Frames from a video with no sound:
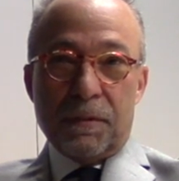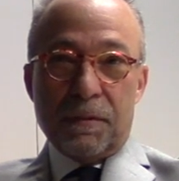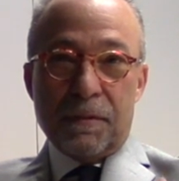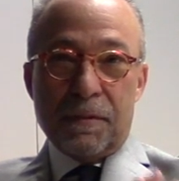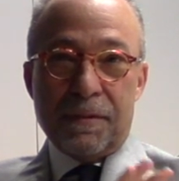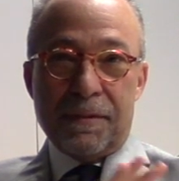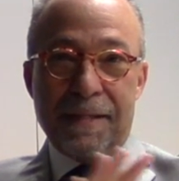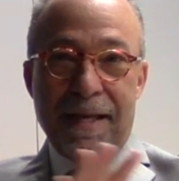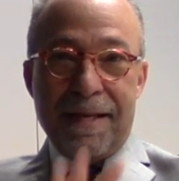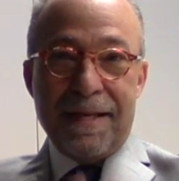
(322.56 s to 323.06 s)

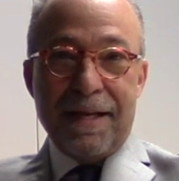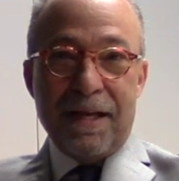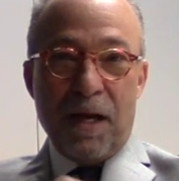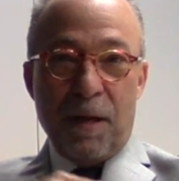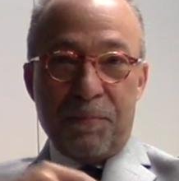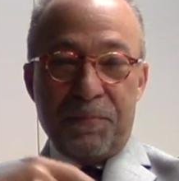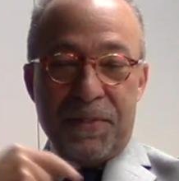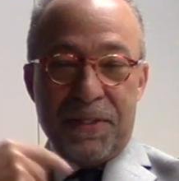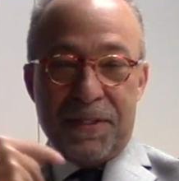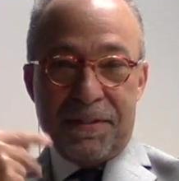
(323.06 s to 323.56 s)
setting
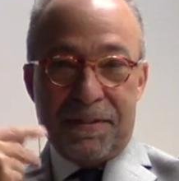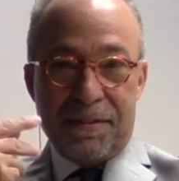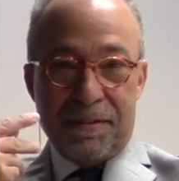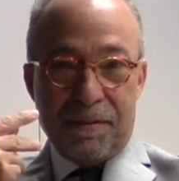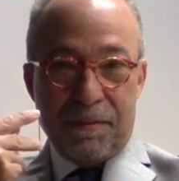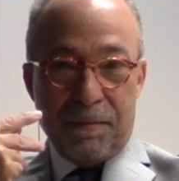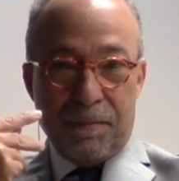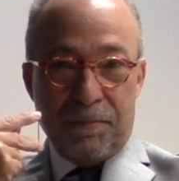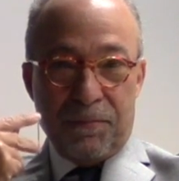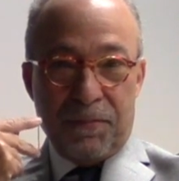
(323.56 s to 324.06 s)
up this
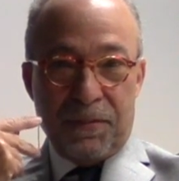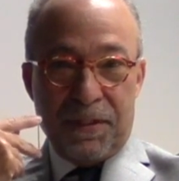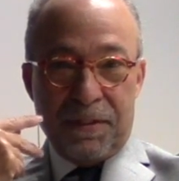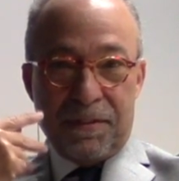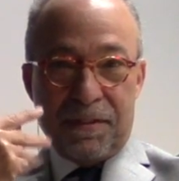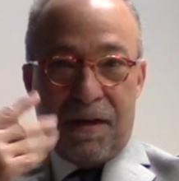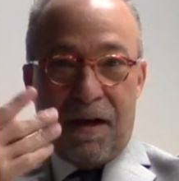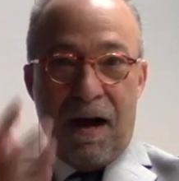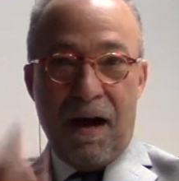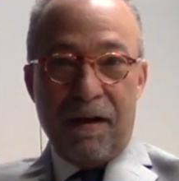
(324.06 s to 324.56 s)

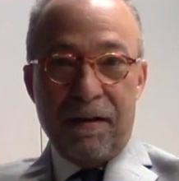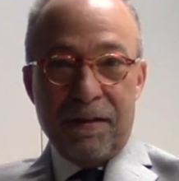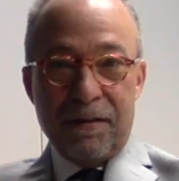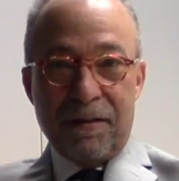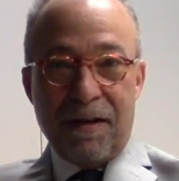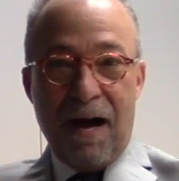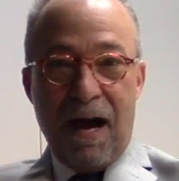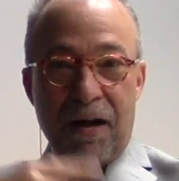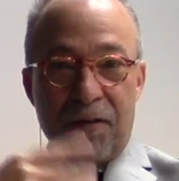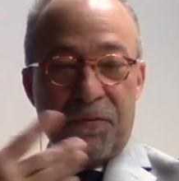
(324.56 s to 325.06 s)

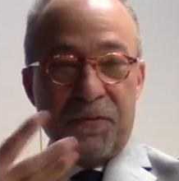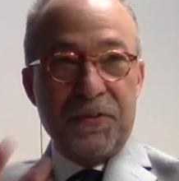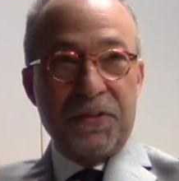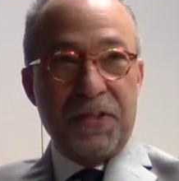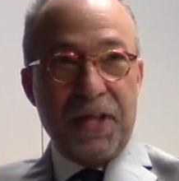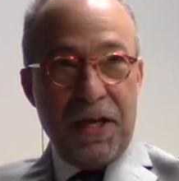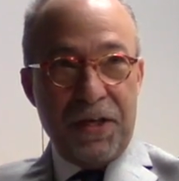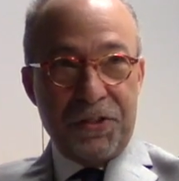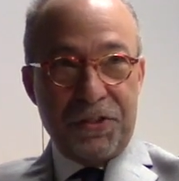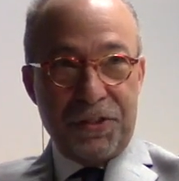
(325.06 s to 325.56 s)

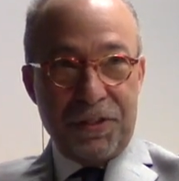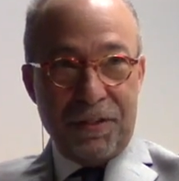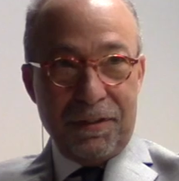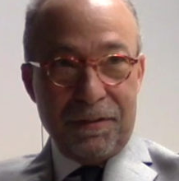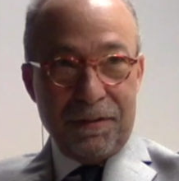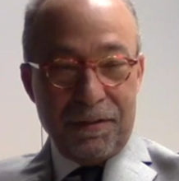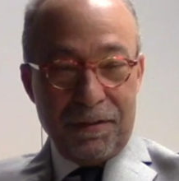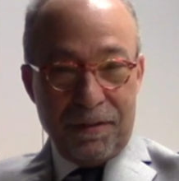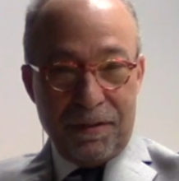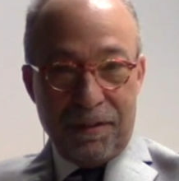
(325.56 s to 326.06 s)
confrontation,
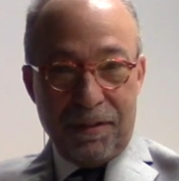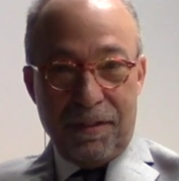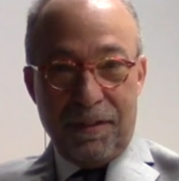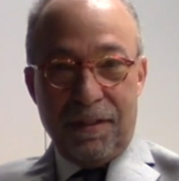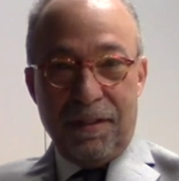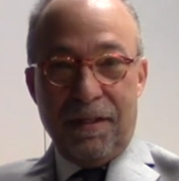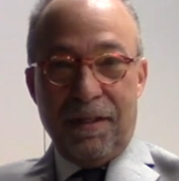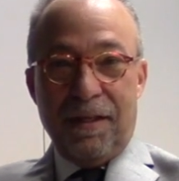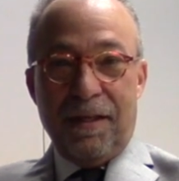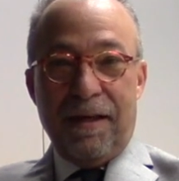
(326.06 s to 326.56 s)

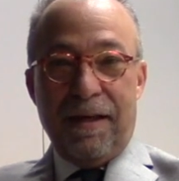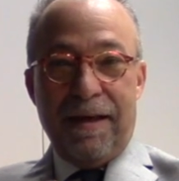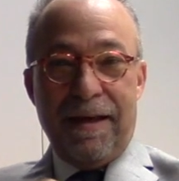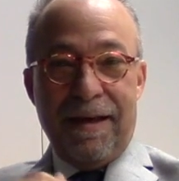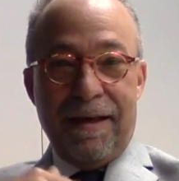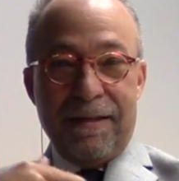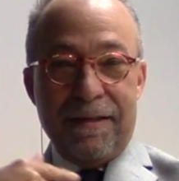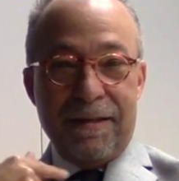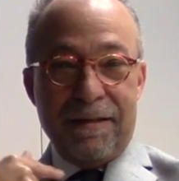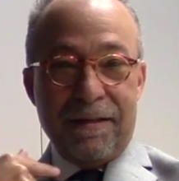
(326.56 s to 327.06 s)

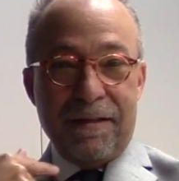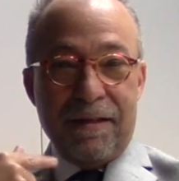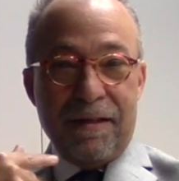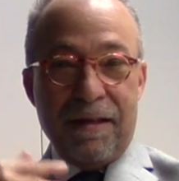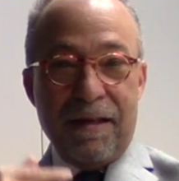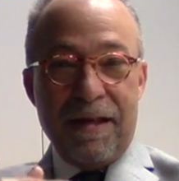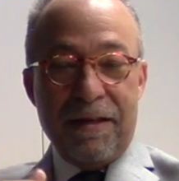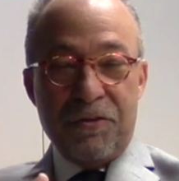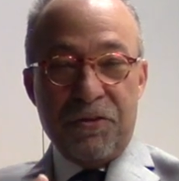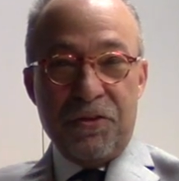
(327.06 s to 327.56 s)

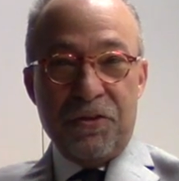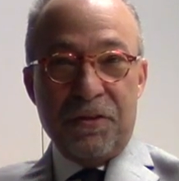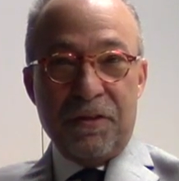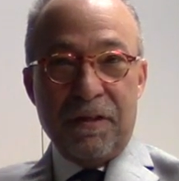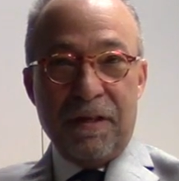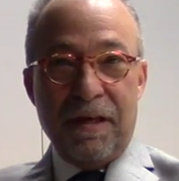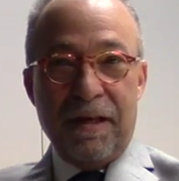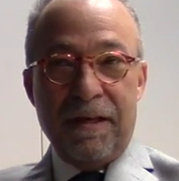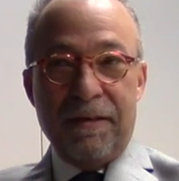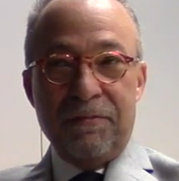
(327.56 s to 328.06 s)

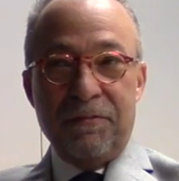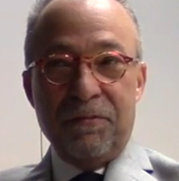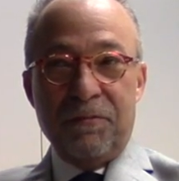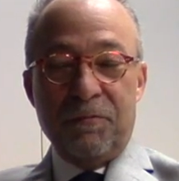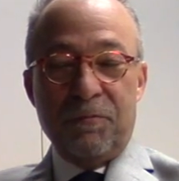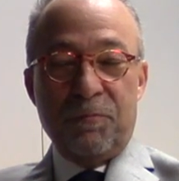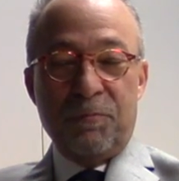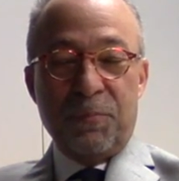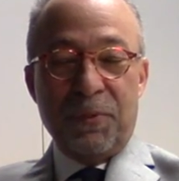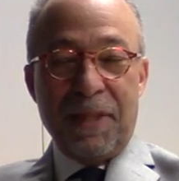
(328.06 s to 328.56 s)

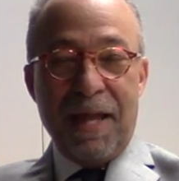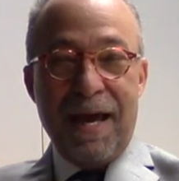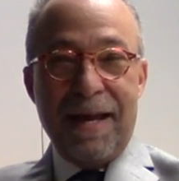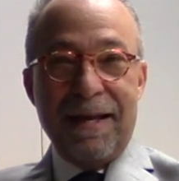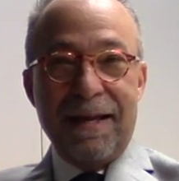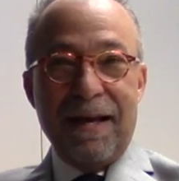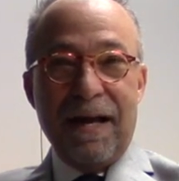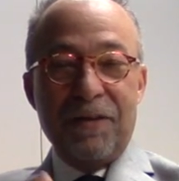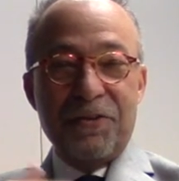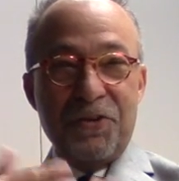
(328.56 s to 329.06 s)
and
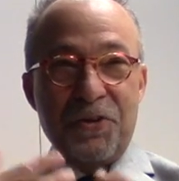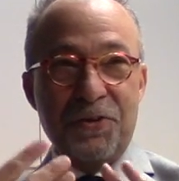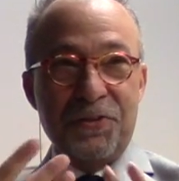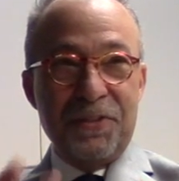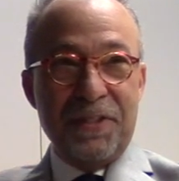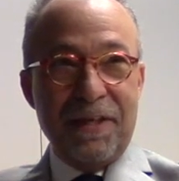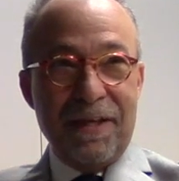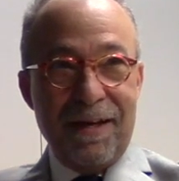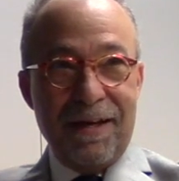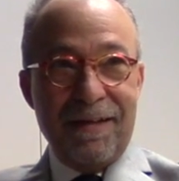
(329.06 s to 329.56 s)
planning on
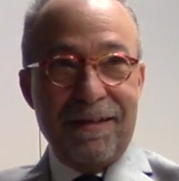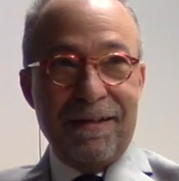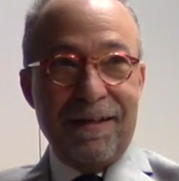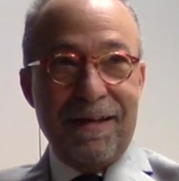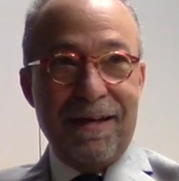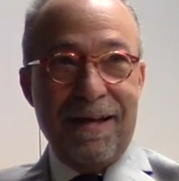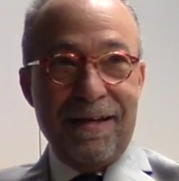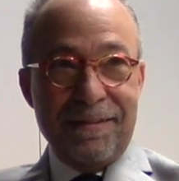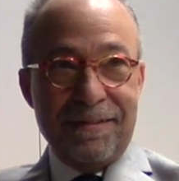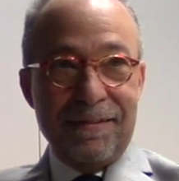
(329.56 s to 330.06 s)
using it
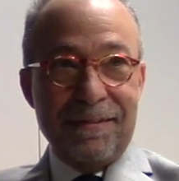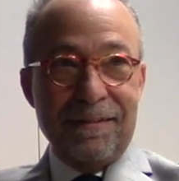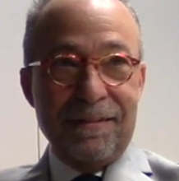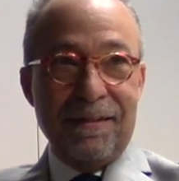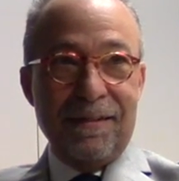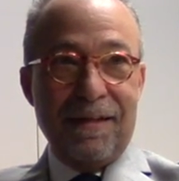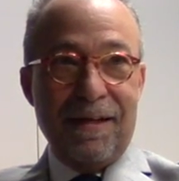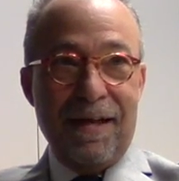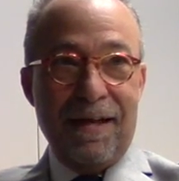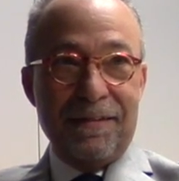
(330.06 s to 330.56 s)
as
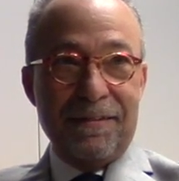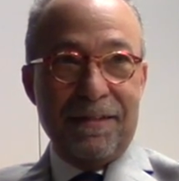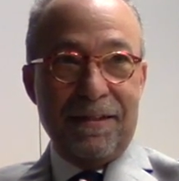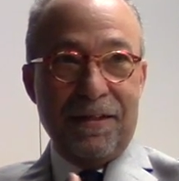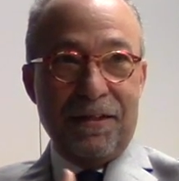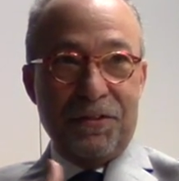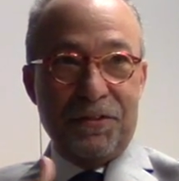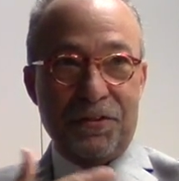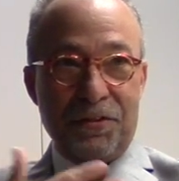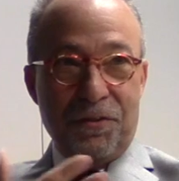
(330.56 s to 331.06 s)
an
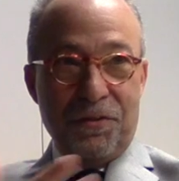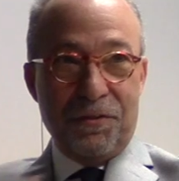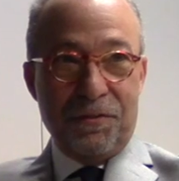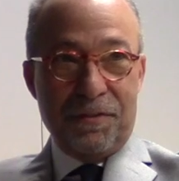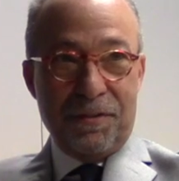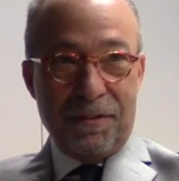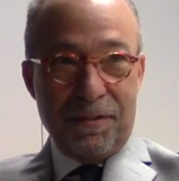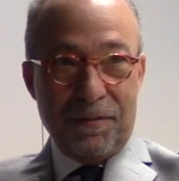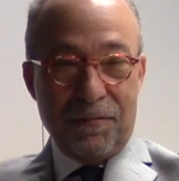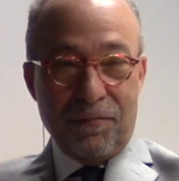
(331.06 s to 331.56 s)

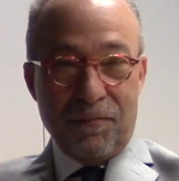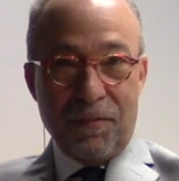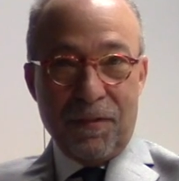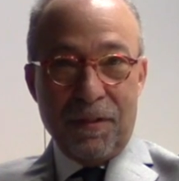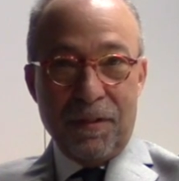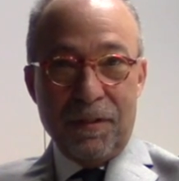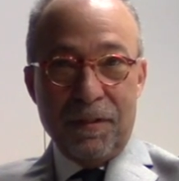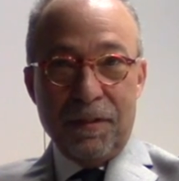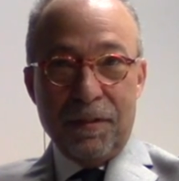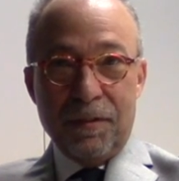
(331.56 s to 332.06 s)
excuse.
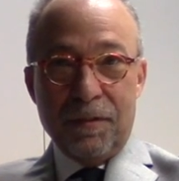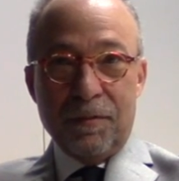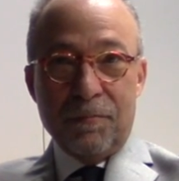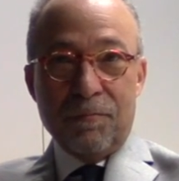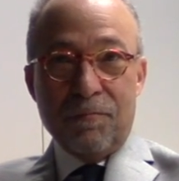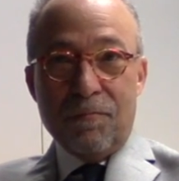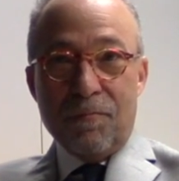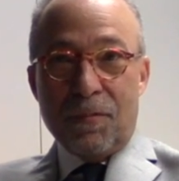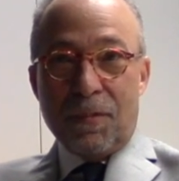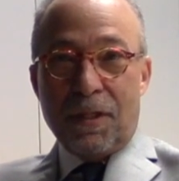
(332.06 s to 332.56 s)

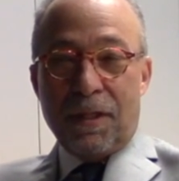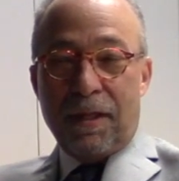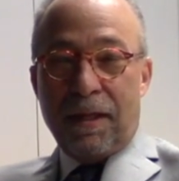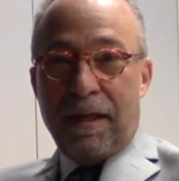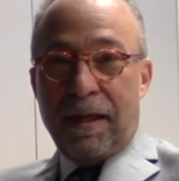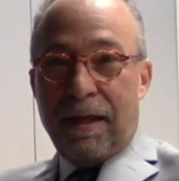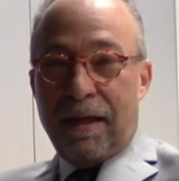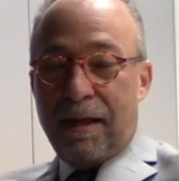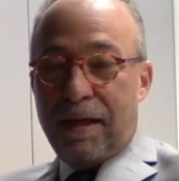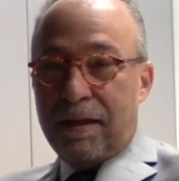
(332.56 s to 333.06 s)

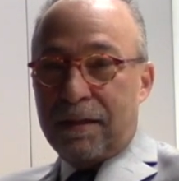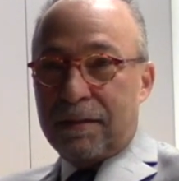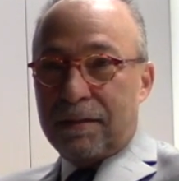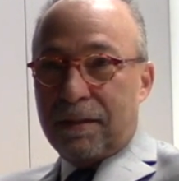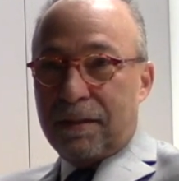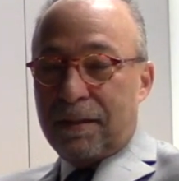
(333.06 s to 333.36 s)
And